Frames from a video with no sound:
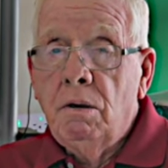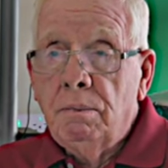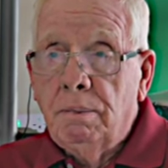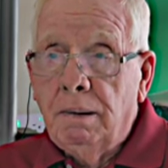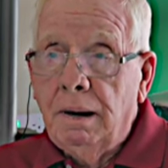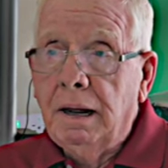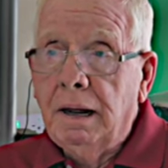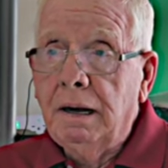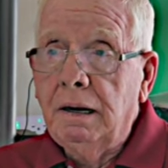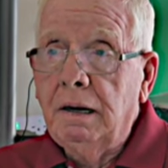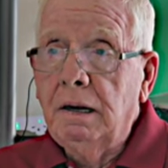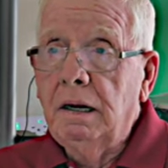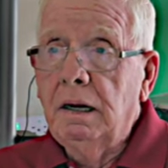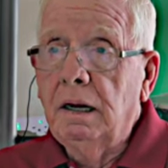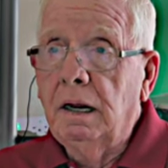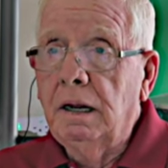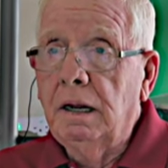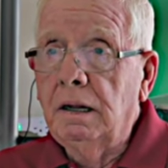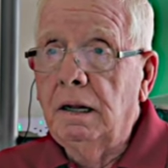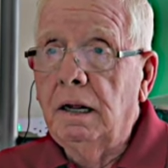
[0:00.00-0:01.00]
But
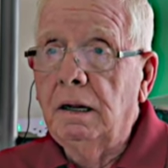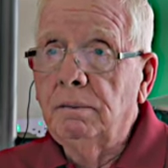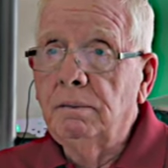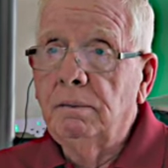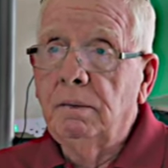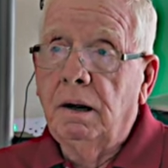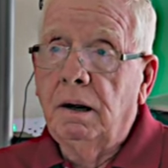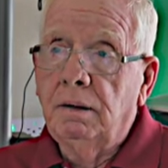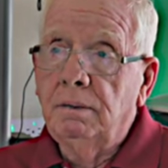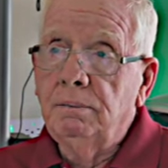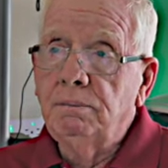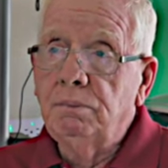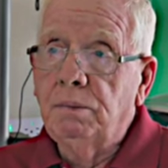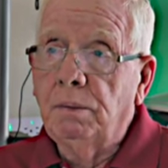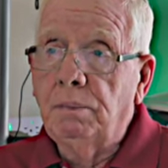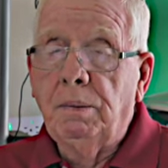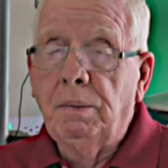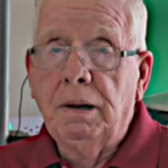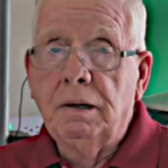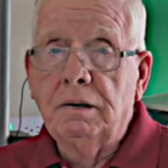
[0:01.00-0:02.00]
I'm
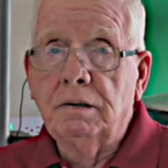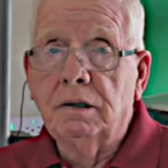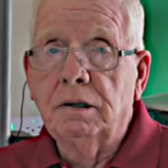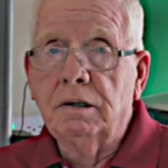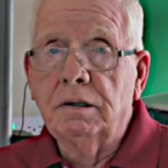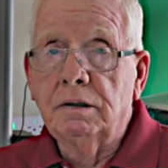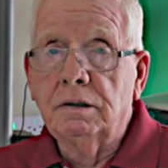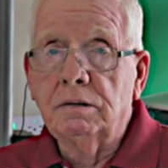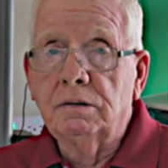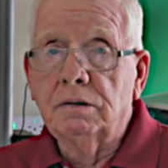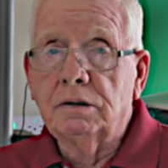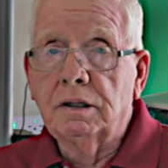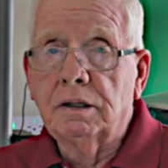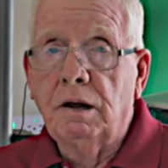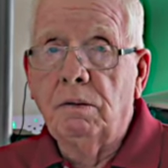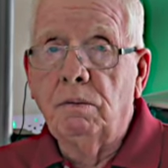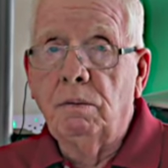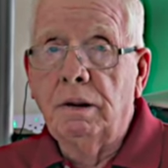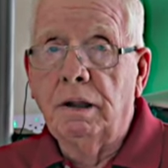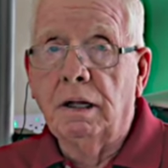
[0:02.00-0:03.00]
prepared to
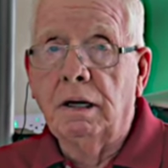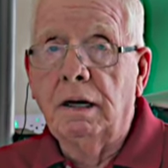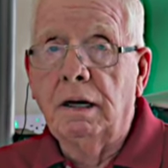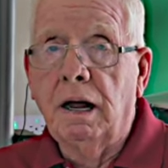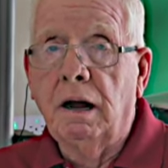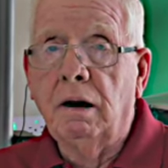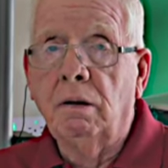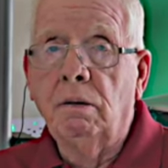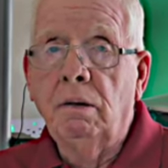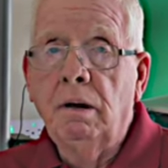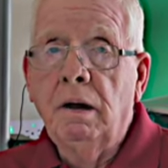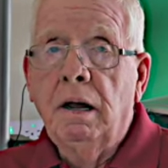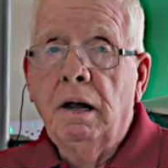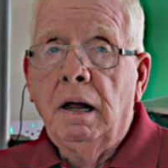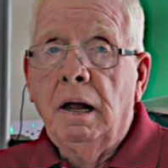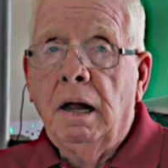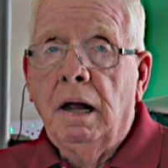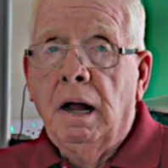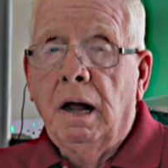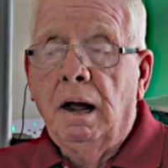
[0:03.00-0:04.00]
stay with it. Now,
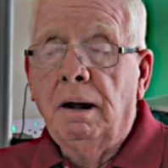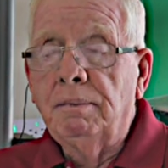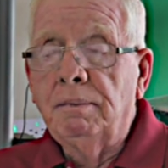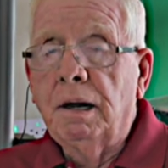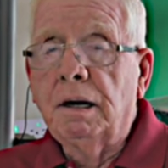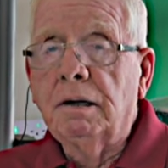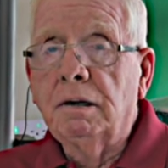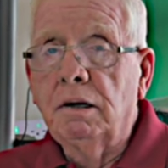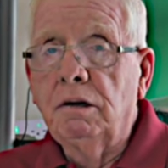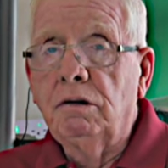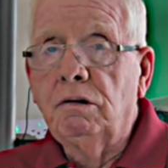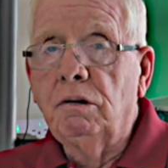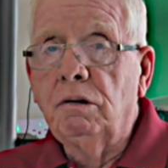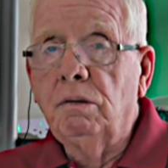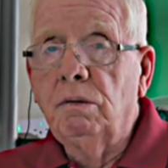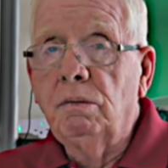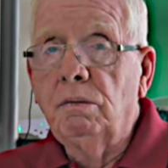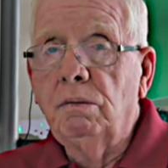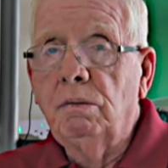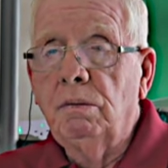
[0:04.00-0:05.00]
I'm not going to
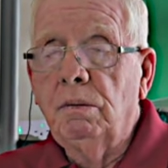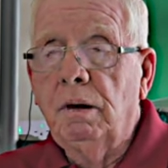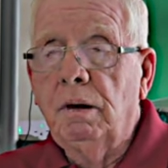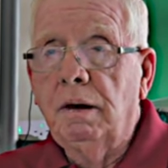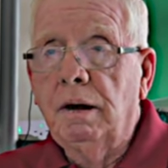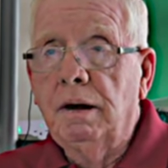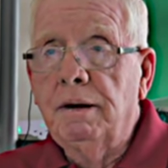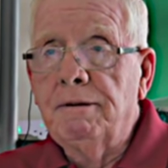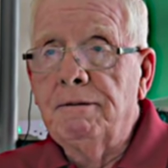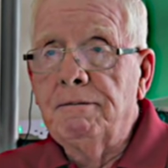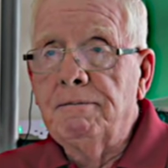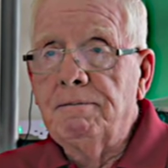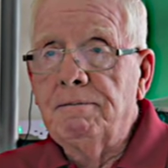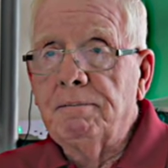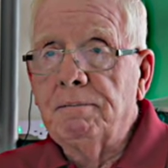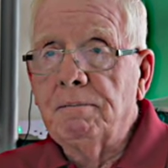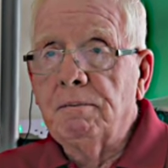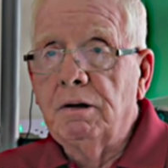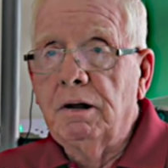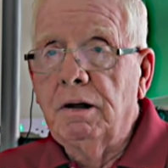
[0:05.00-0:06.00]
do,
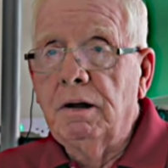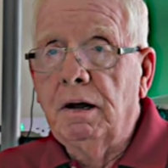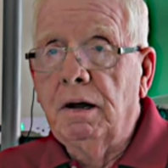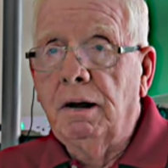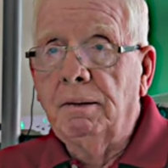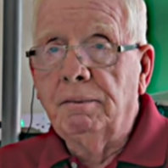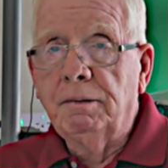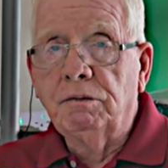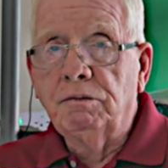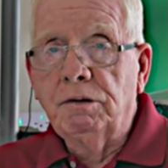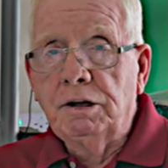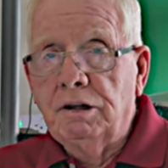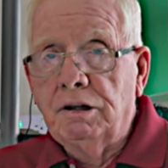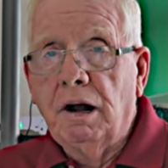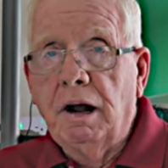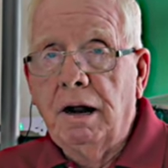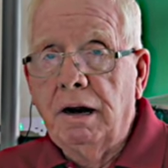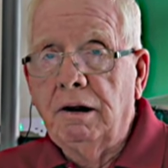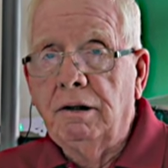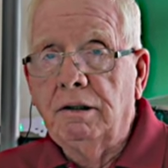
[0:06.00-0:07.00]
I'm going to
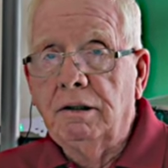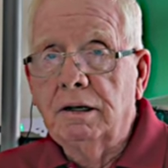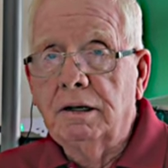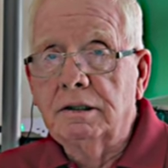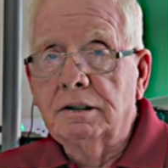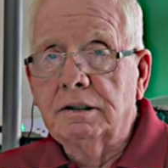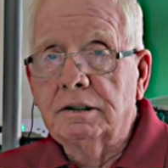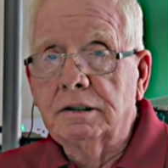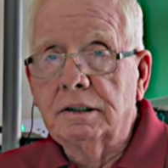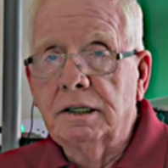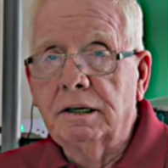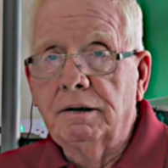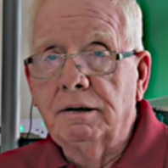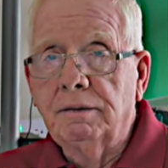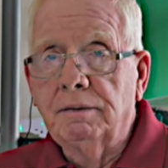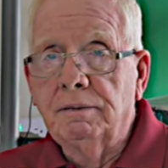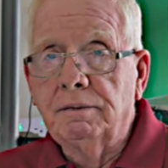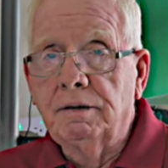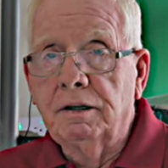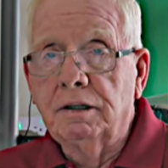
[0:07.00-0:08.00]
retire this
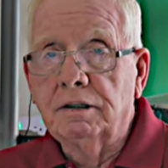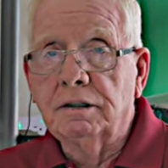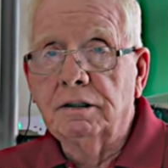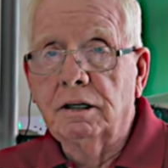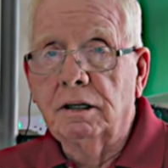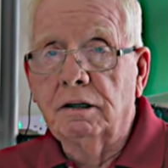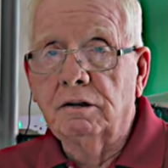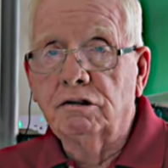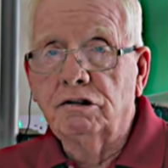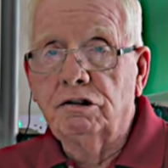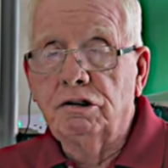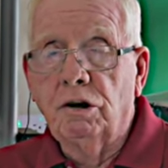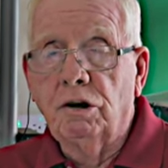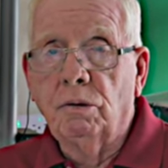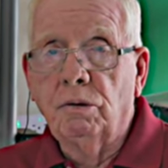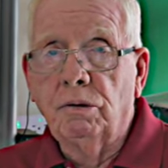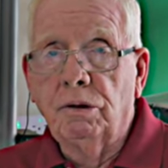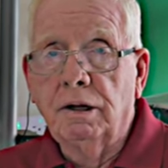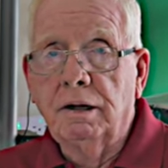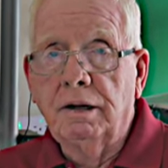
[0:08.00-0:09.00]
little
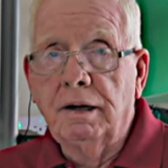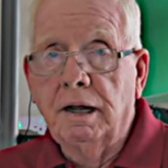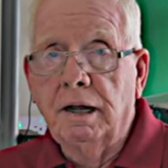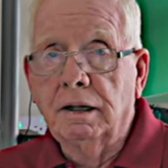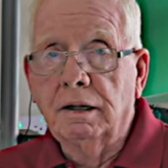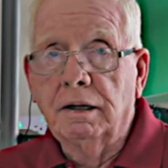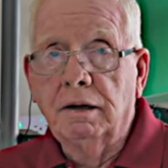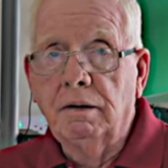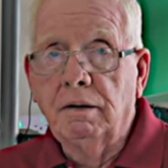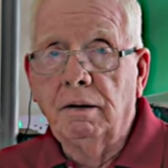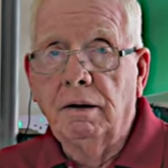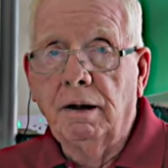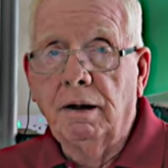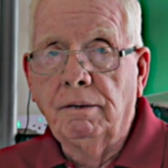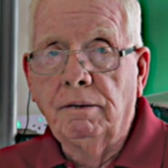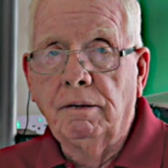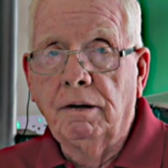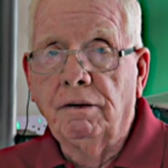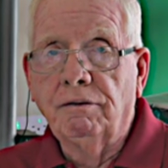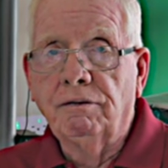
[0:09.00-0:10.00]
show, The Daily.
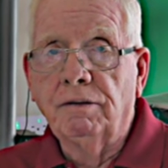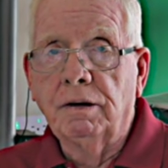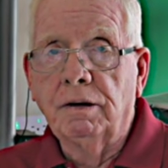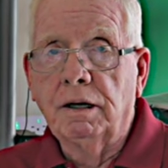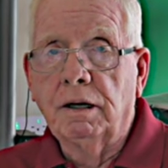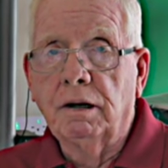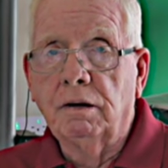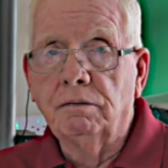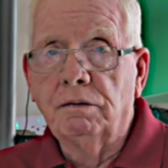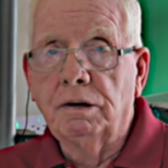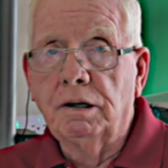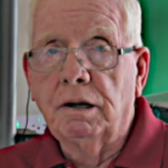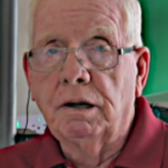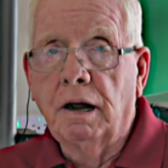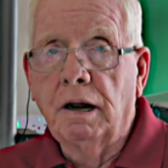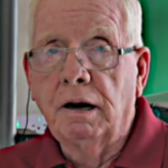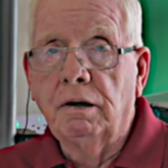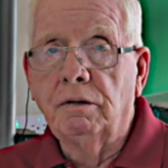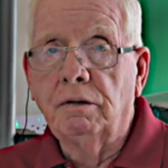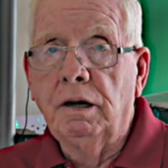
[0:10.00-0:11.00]
I'm definitely going to
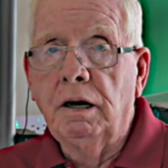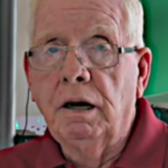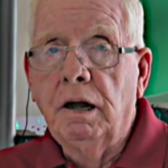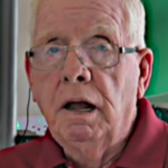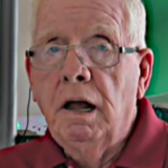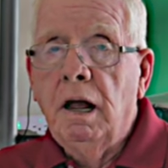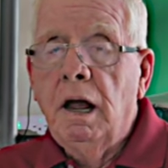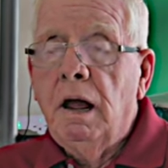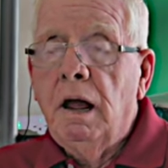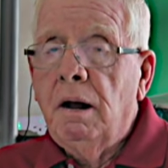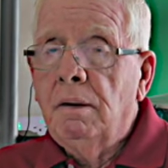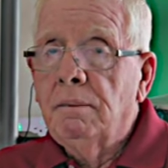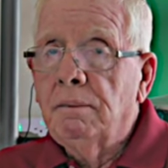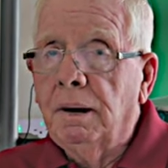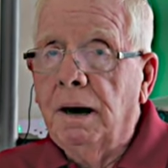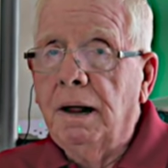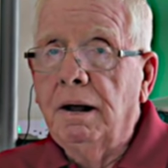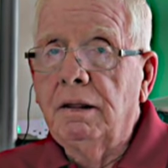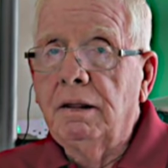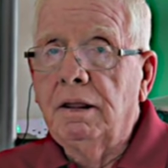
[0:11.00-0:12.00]
retire it.
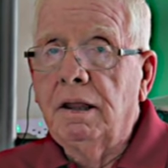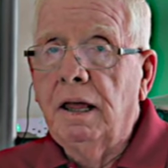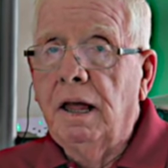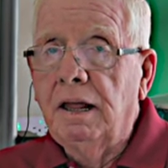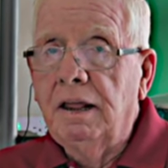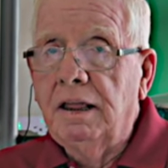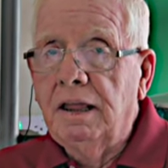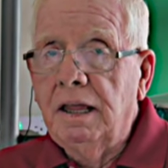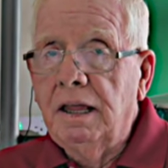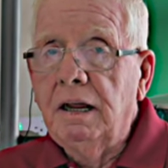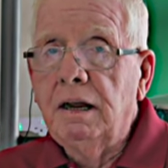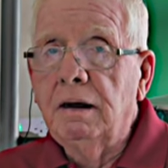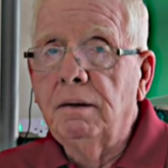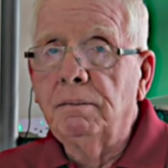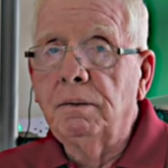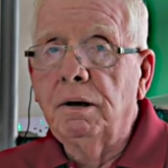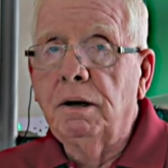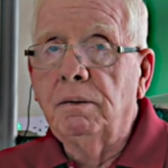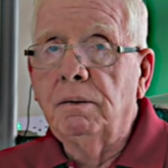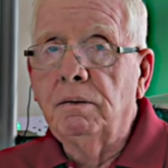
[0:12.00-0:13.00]
But I think
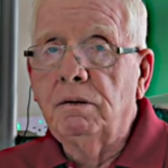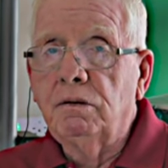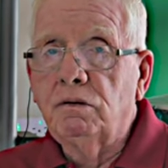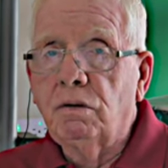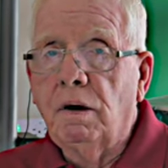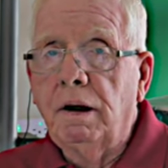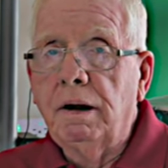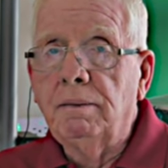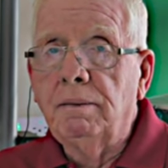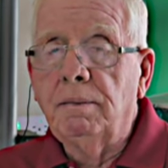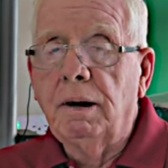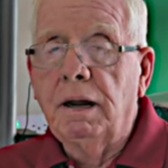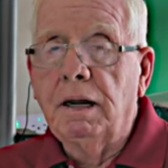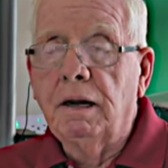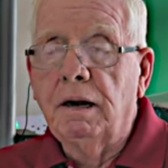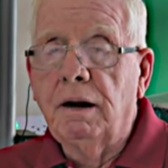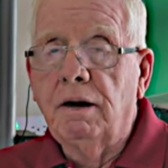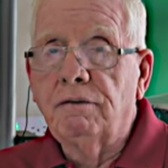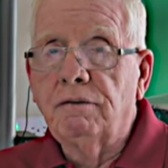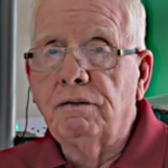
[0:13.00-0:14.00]
I'm going to try to
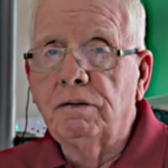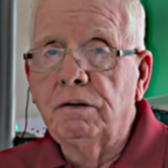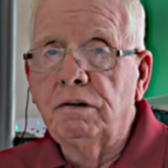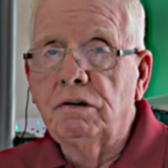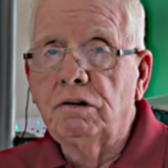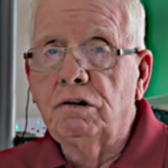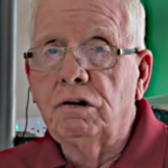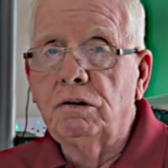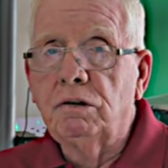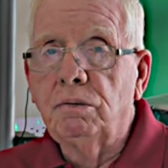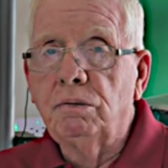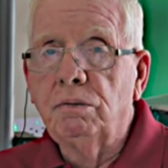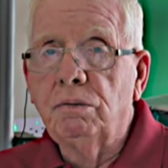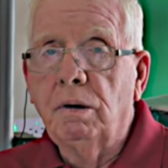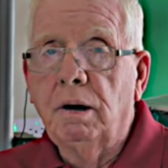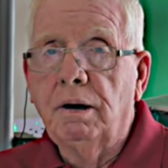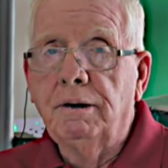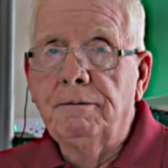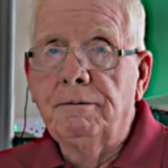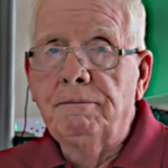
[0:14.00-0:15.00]
make an effort
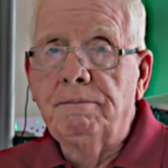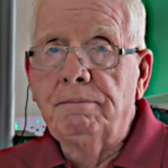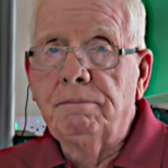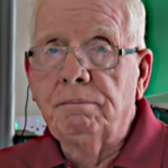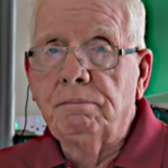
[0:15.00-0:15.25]
to